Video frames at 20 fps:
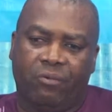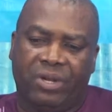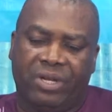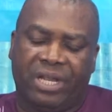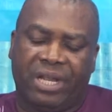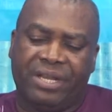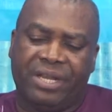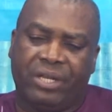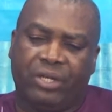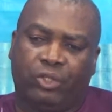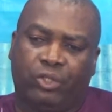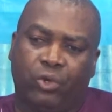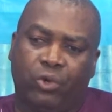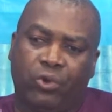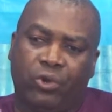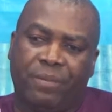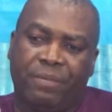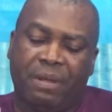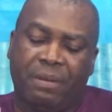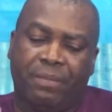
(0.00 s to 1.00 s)
when Daniel
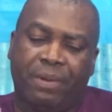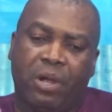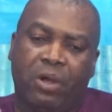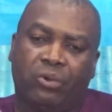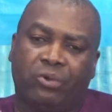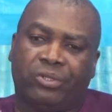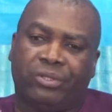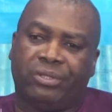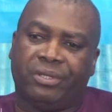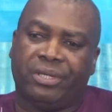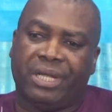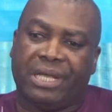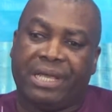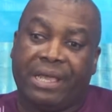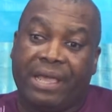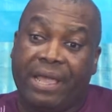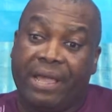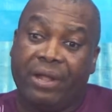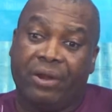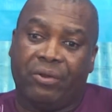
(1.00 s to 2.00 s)
told him about the
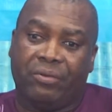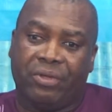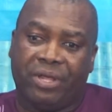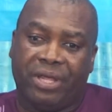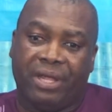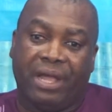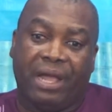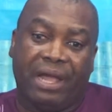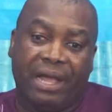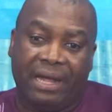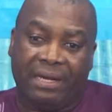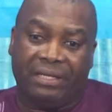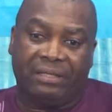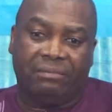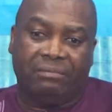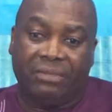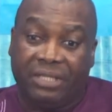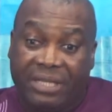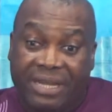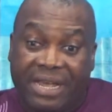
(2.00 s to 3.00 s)
girl he had
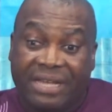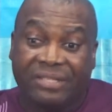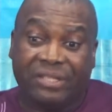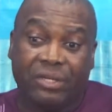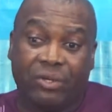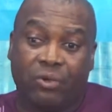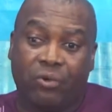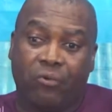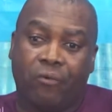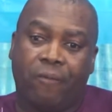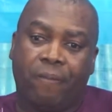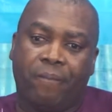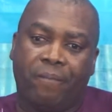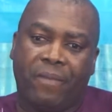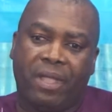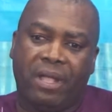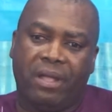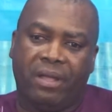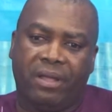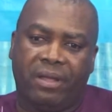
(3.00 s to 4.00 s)
years ago,
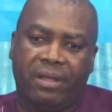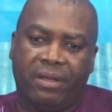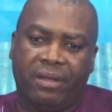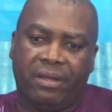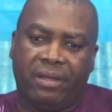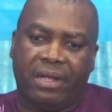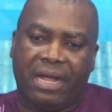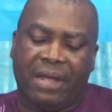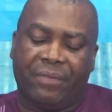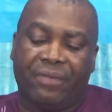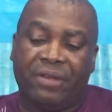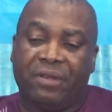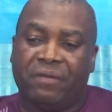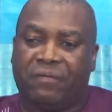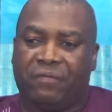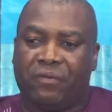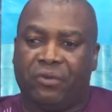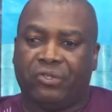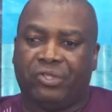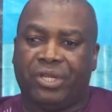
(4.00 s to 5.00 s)
I think the
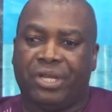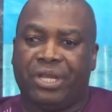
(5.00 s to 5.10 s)
first